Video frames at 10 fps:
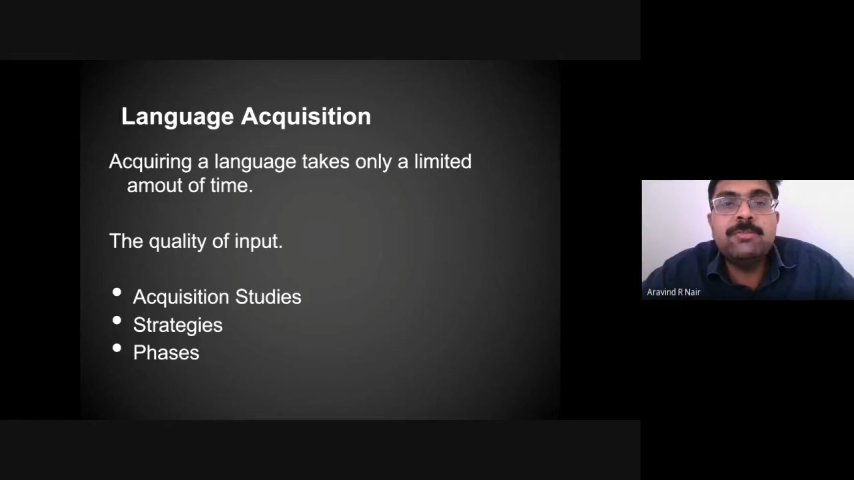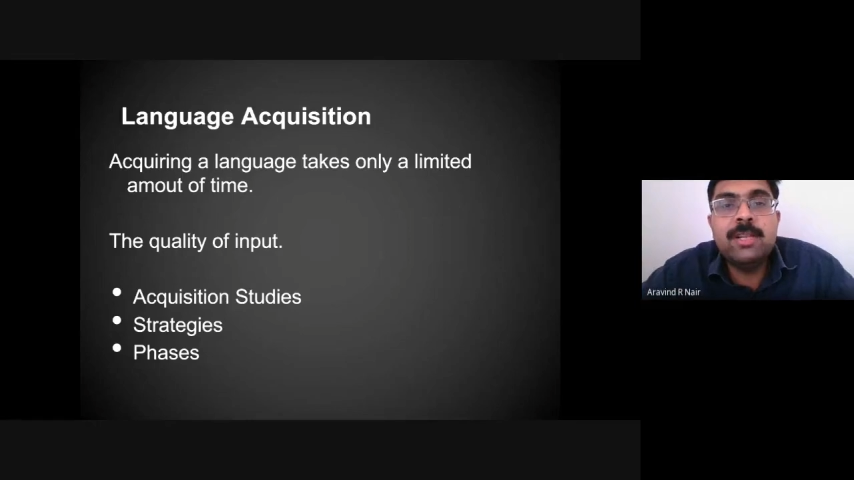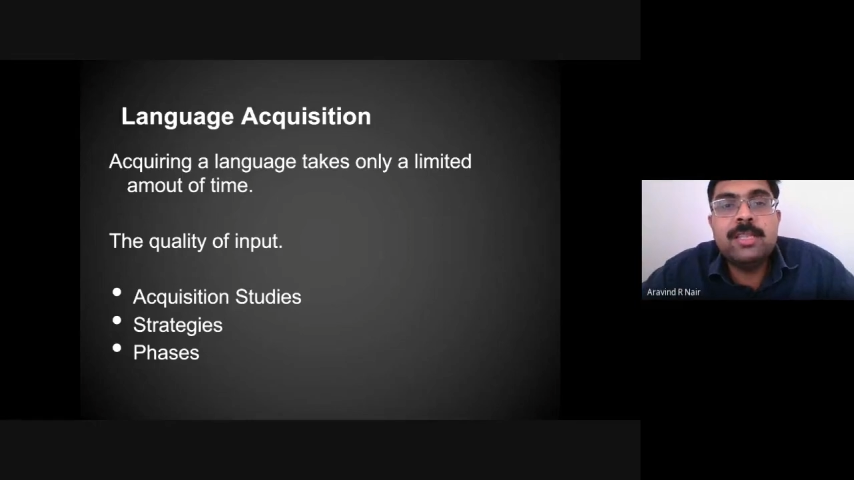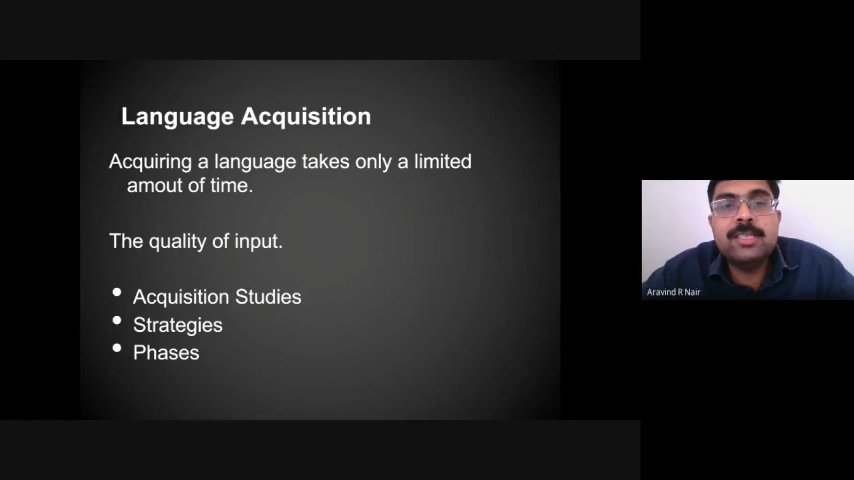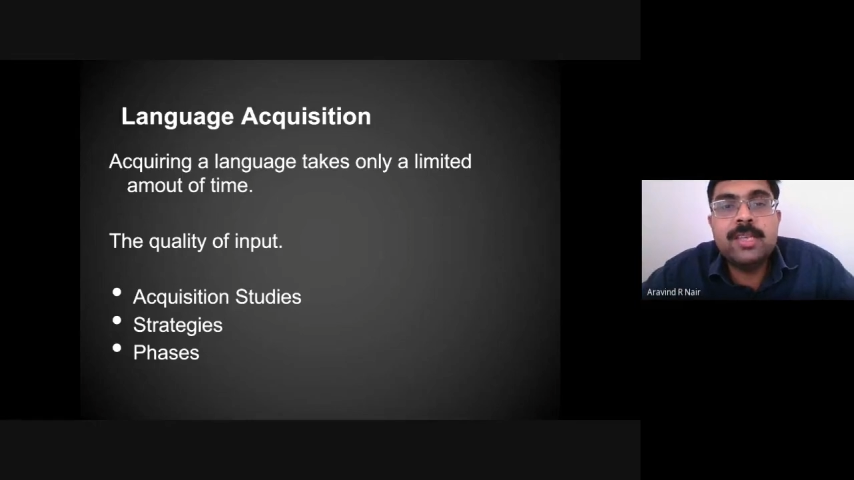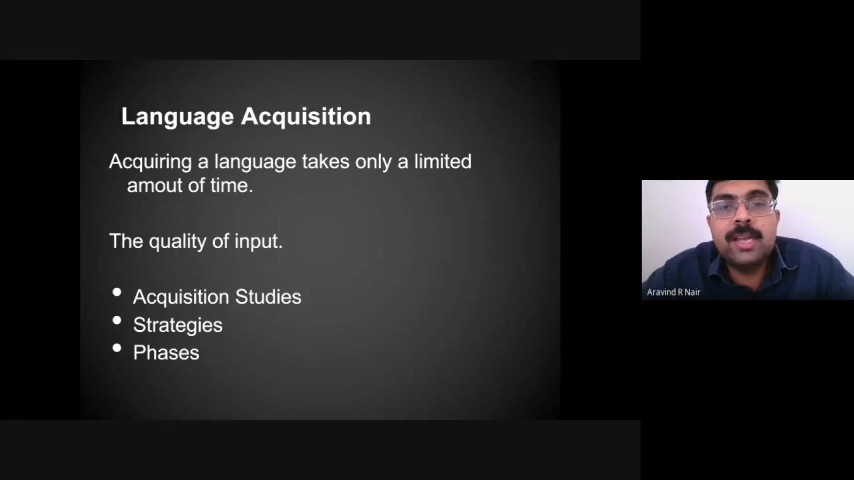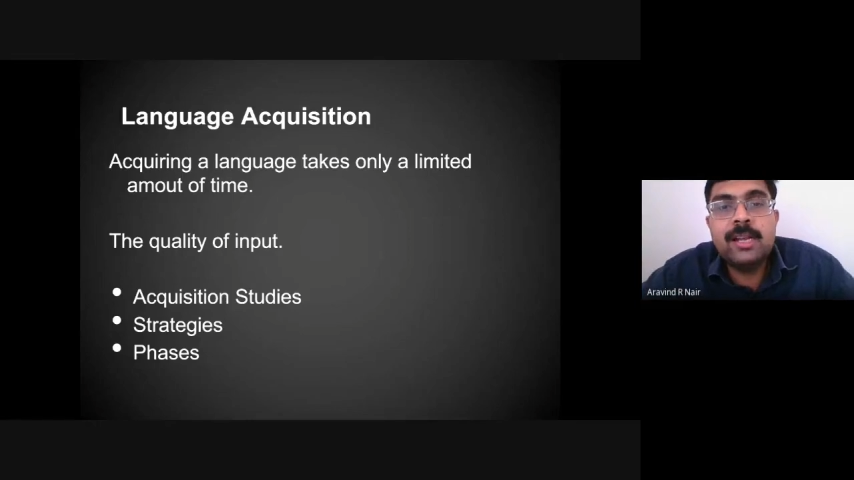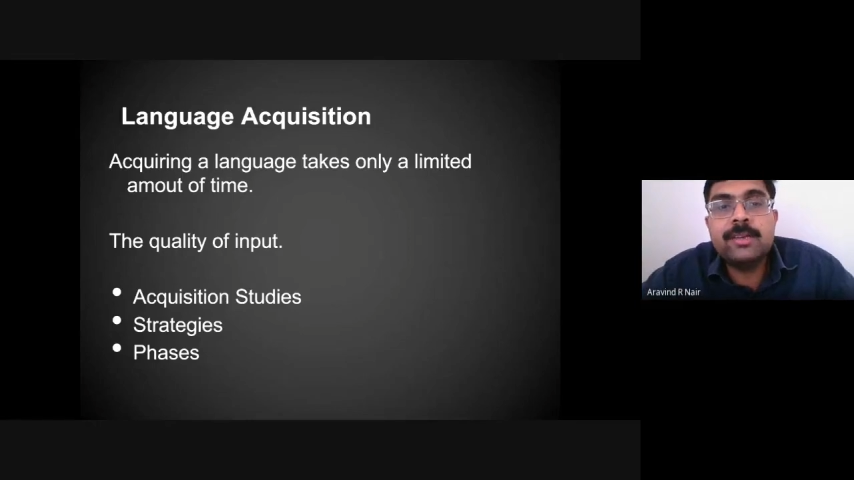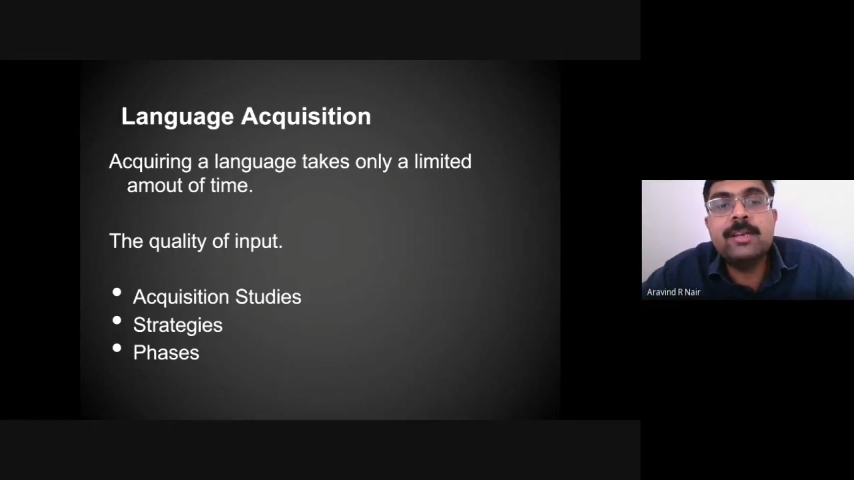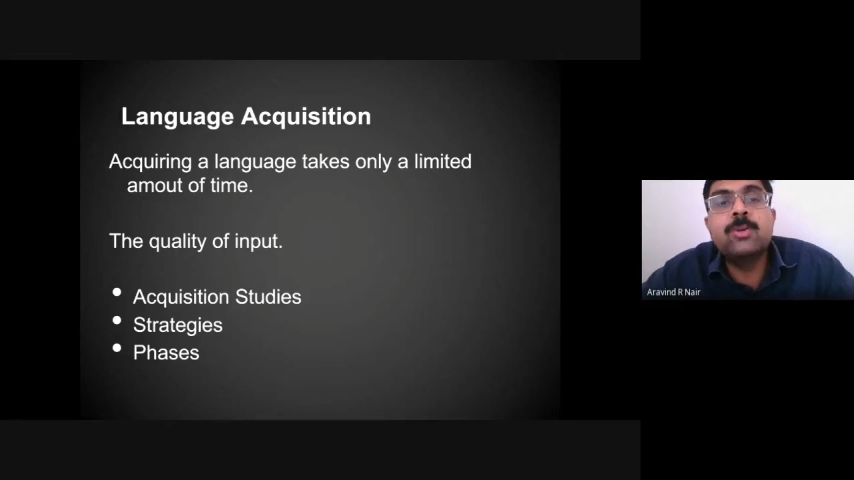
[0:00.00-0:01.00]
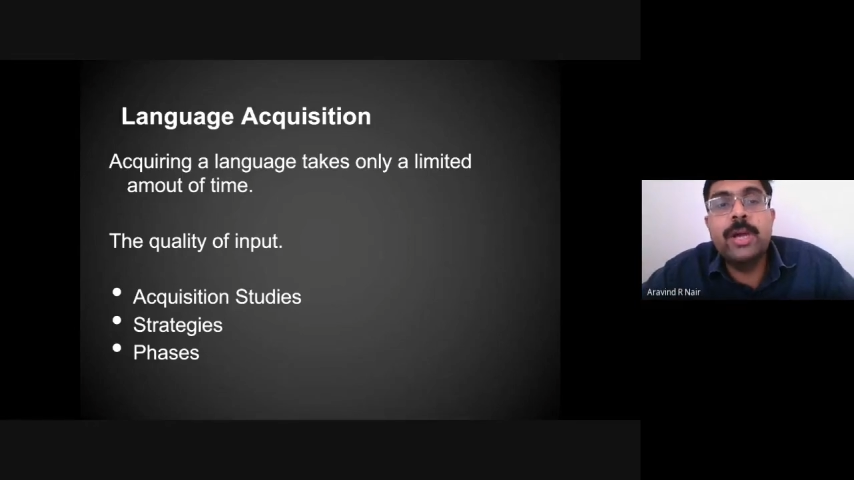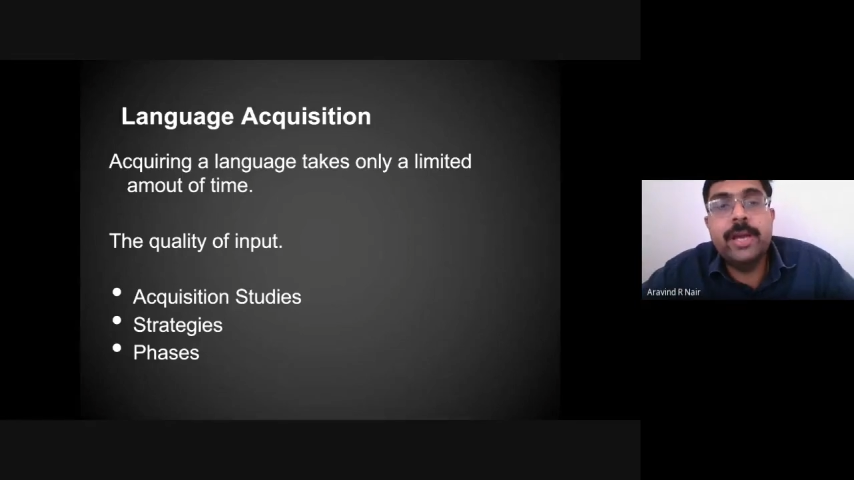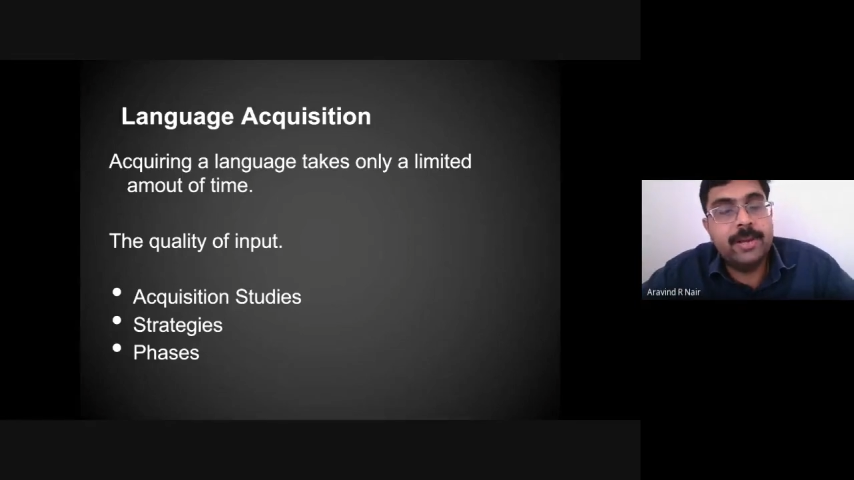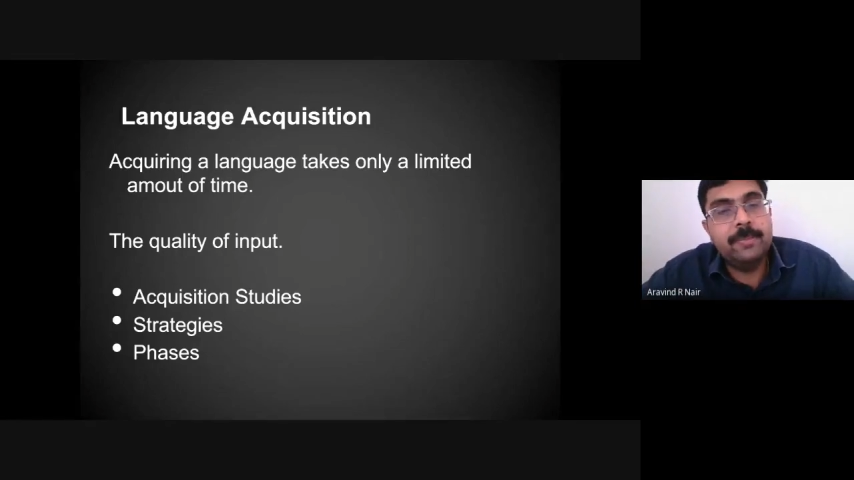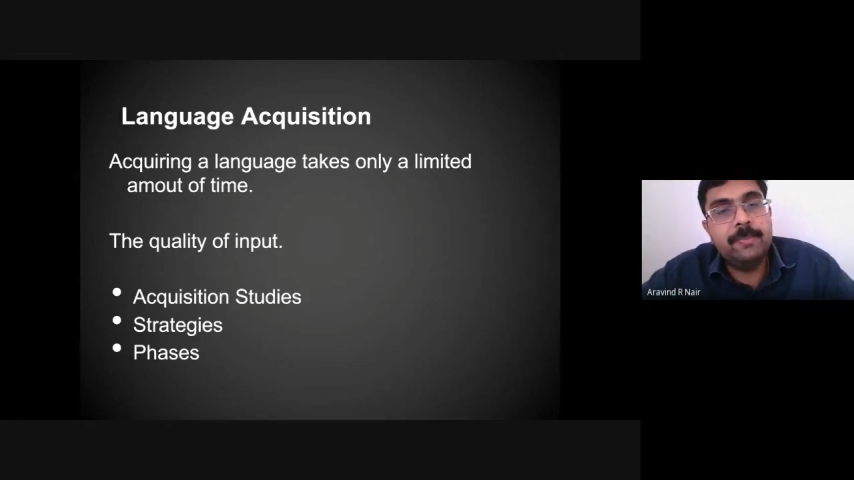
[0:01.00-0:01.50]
will the child acquire,